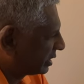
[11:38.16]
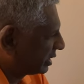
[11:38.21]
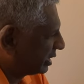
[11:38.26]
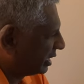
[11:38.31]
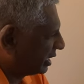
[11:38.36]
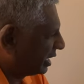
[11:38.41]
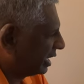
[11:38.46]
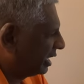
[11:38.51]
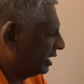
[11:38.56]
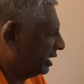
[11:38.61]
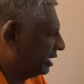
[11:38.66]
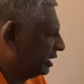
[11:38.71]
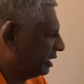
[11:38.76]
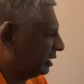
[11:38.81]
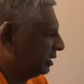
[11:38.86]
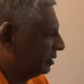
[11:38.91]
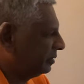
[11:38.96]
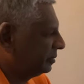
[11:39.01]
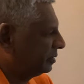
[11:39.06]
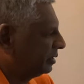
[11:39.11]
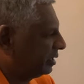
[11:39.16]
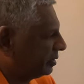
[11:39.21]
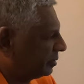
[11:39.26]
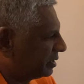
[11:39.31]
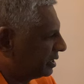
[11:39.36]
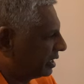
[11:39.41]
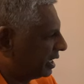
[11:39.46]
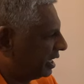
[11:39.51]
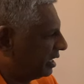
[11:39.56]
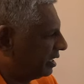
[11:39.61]
Again here, it was
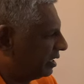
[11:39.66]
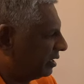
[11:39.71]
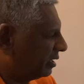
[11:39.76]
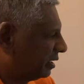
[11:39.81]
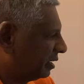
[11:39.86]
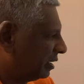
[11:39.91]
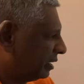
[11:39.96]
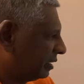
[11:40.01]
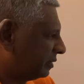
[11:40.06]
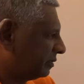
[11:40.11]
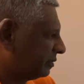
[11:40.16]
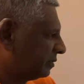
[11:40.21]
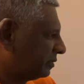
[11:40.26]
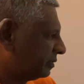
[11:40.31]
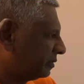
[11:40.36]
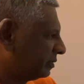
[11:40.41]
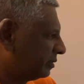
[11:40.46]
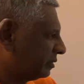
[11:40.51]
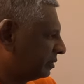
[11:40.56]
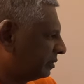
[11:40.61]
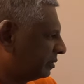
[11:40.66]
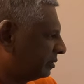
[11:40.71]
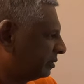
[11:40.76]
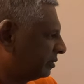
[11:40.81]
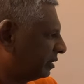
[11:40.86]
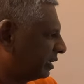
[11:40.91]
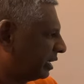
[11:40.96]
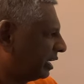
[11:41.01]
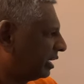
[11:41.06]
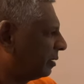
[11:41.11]
again
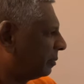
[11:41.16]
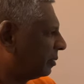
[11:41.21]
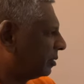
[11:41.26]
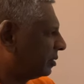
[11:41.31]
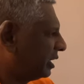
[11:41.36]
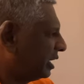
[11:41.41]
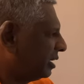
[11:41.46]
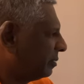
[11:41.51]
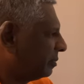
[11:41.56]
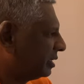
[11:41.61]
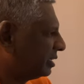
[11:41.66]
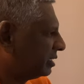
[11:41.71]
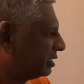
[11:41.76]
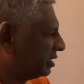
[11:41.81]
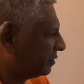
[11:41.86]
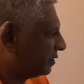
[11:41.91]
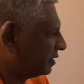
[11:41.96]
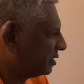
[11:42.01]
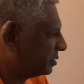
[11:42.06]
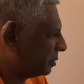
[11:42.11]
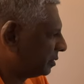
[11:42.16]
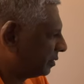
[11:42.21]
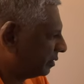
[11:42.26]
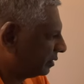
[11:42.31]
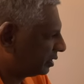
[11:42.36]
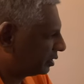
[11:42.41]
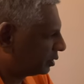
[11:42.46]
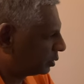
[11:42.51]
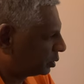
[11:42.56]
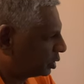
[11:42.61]
about 10 minutes difference between
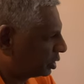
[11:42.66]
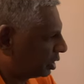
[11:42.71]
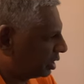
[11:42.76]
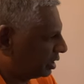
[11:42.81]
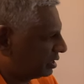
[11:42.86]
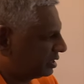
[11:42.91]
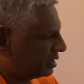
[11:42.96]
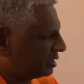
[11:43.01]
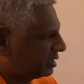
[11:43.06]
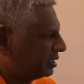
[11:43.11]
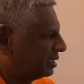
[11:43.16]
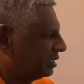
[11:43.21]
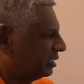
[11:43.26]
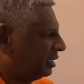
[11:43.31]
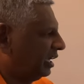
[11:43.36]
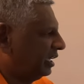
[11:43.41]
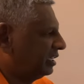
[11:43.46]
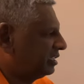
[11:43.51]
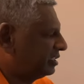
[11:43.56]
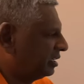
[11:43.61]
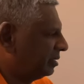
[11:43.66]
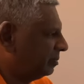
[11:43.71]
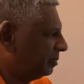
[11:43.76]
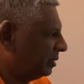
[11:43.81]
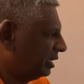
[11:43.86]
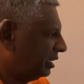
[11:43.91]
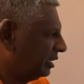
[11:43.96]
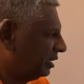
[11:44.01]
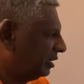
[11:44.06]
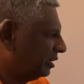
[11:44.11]
the two shots.
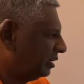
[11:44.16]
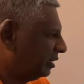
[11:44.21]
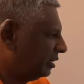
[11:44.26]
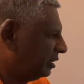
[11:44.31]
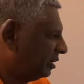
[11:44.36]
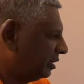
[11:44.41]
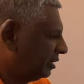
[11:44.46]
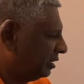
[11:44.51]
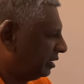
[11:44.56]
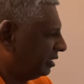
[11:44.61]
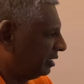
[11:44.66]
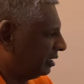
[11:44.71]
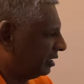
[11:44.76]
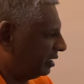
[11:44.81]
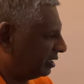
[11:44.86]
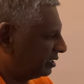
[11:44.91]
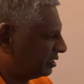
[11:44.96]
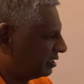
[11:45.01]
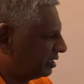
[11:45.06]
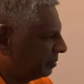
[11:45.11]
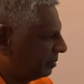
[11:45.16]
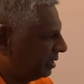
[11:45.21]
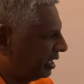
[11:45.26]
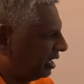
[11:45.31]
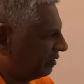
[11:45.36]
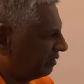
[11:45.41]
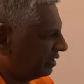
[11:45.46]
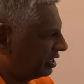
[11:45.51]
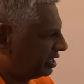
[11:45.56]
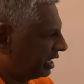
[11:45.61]
Extremely
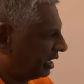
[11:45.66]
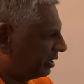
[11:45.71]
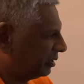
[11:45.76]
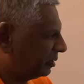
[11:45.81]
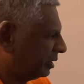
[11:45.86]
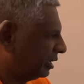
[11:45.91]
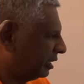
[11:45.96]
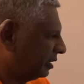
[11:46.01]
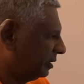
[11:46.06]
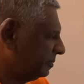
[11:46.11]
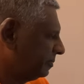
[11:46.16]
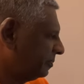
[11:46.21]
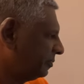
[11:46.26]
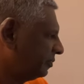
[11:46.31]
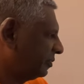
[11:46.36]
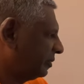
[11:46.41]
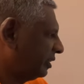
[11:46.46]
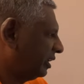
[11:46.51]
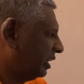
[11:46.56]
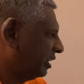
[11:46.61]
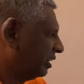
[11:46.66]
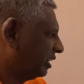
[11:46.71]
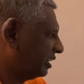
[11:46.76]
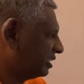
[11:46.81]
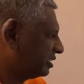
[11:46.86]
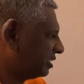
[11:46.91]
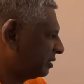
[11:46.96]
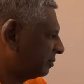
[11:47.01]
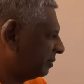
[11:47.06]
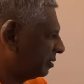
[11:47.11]
heavy shadow here, and
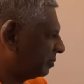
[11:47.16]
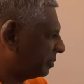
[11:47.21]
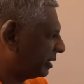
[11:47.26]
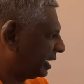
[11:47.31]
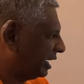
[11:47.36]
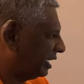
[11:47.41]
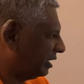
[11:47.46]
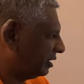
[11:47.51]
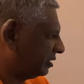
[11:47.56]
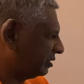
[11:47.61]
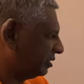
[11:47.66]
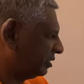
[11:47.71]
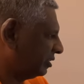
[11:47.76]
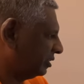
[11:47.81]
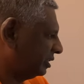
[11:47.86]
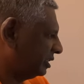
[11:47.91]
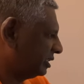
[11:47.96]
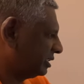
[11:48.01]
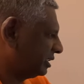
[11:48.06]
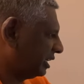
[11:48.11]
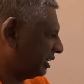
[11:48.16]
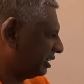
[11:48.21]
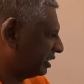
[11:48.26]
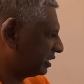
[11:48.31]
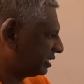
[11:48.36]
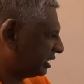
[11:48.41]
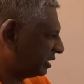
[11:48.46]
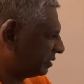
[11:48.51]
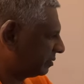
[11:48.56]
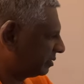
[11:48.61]
extremely bright on this side. The
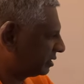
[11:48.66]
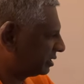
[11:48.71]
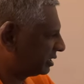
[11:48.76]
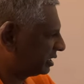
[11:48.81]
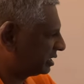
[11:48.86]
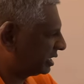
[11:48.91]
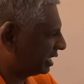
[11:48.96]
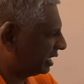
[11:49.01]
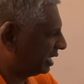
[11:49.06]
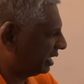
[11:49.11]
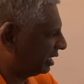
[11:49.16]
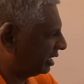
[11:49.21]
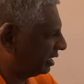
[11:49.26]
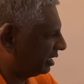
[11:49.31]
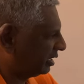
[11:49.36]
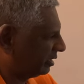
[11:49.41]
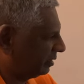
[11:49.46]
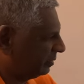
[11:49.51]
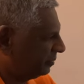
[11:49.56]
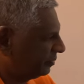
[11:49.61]
sun was just hitting it here.